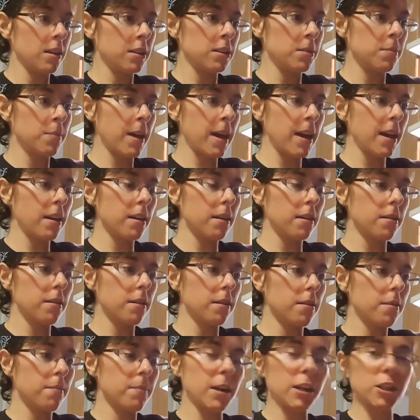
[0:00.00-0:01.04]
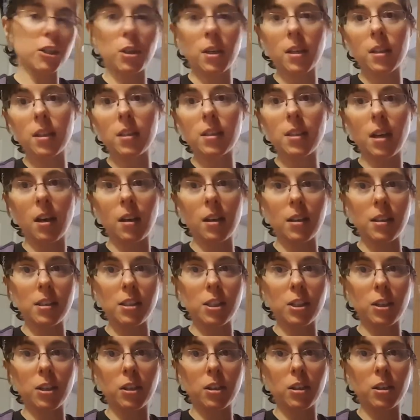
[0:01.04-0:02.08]
To make measuring this out
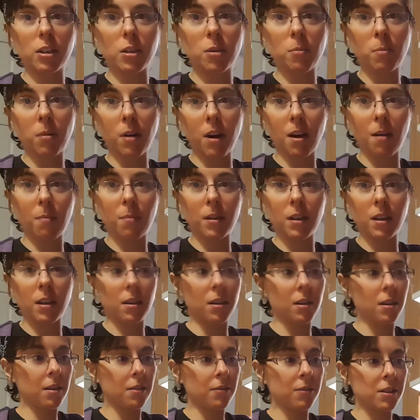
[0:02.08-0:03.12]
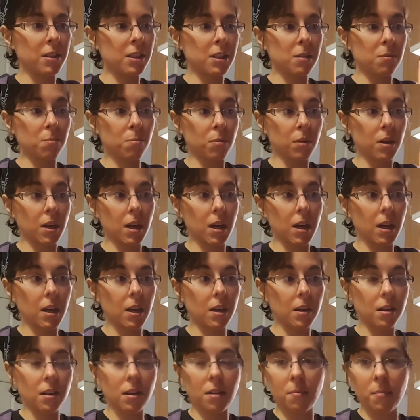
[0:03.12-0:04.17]
easier, you probably could have
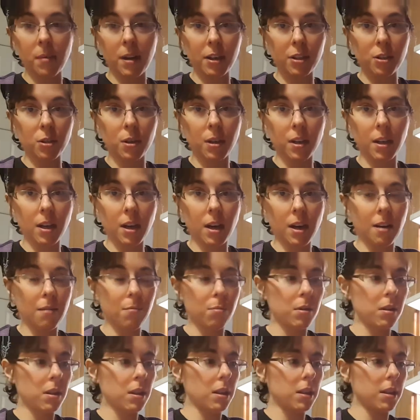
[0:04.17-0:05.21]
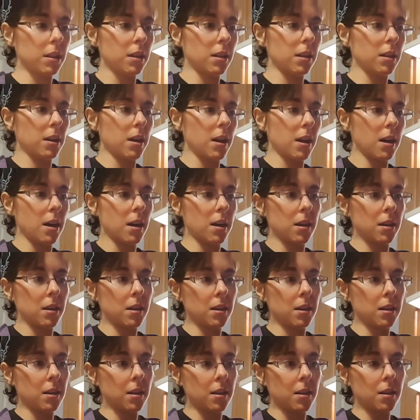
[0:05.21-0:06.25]
sprayed the measuring cup with a little
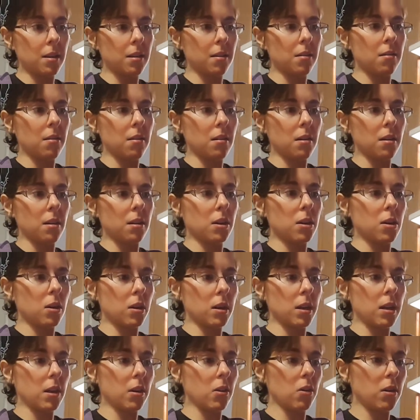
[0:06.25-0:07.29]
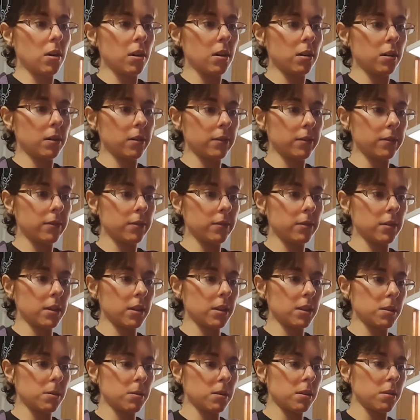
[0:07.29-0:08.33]
cooking oil,
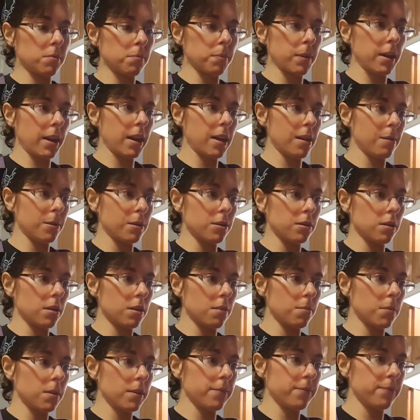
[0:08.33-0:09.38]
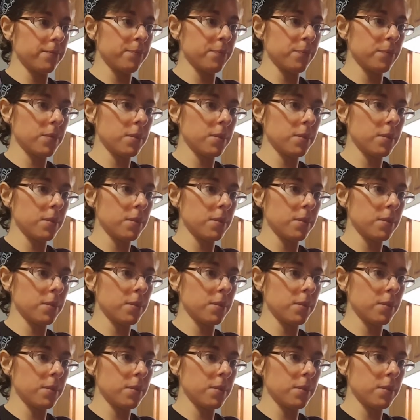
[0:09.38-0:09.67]
like some Pam or something.